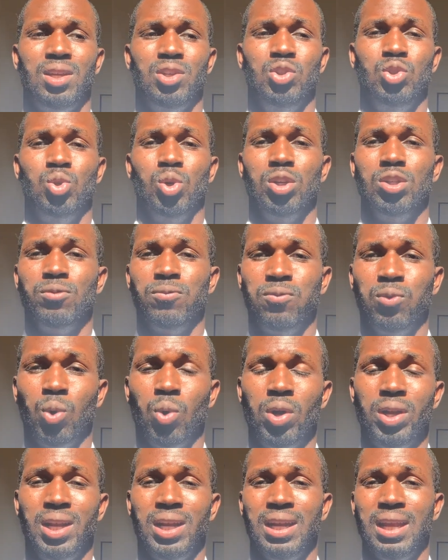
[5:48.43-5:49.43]
George
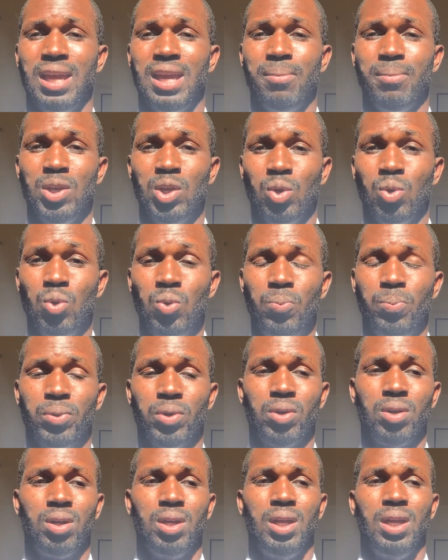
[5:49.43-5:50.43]
Floyd and Amy
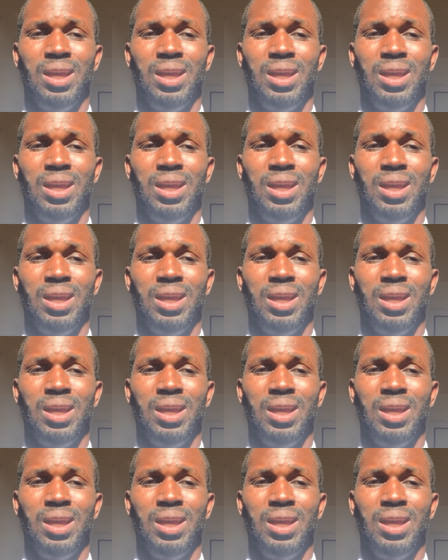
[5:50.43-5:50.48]
Cooper,